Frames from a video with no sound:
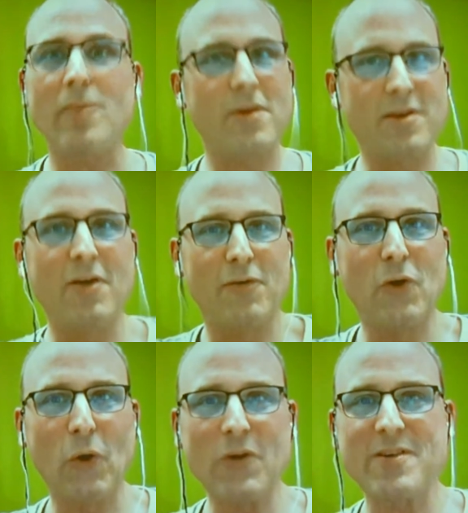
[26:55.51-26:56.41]
of
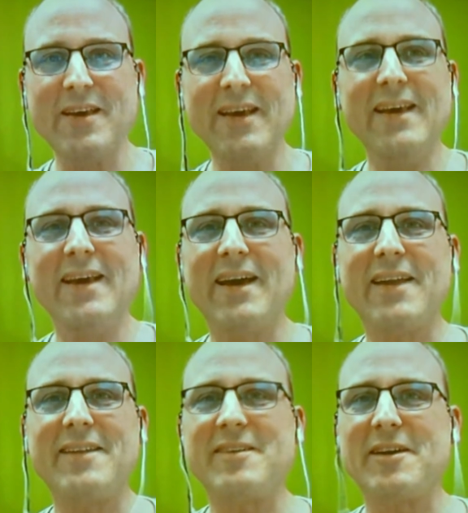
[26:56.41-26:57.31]
course, and
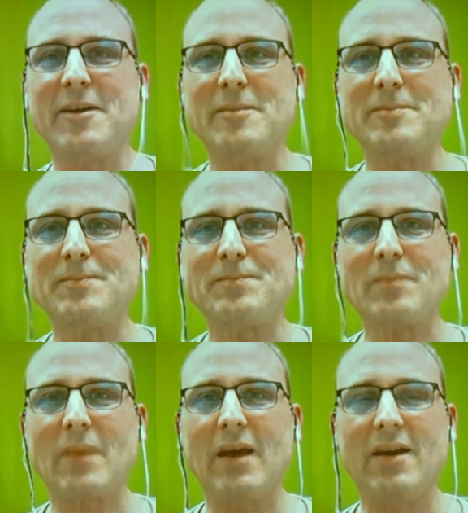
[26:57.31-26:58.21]
um,
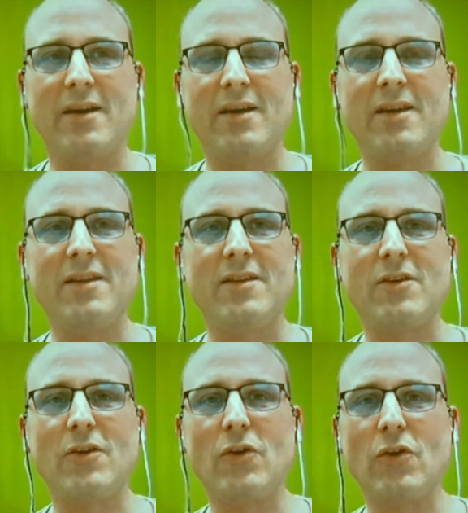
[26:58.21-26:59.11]
uh, he
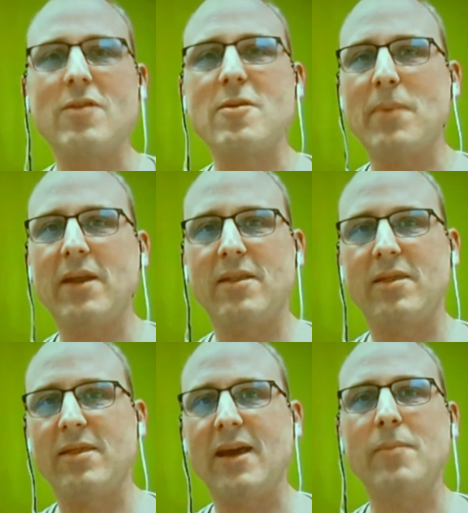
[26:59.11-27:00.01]
couldn't spend
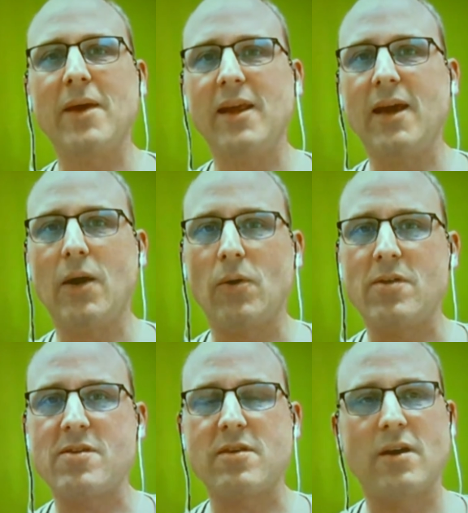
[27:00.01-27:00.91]
that many hours.
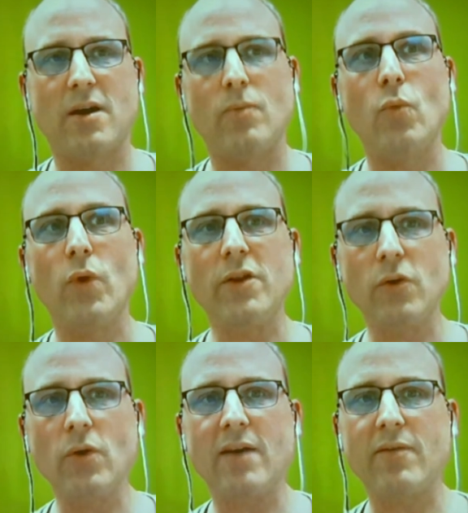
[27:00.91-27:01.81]
Um, we do
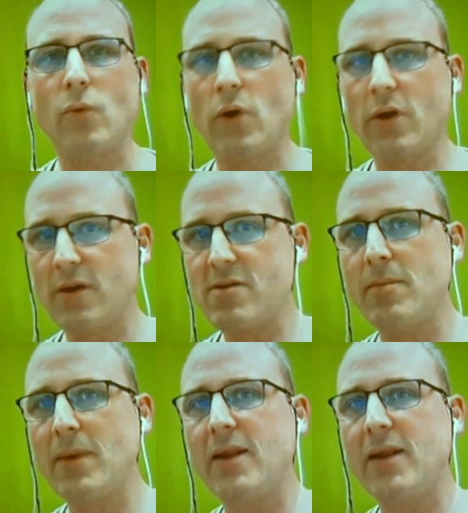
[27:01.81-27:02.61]
have a working schematic.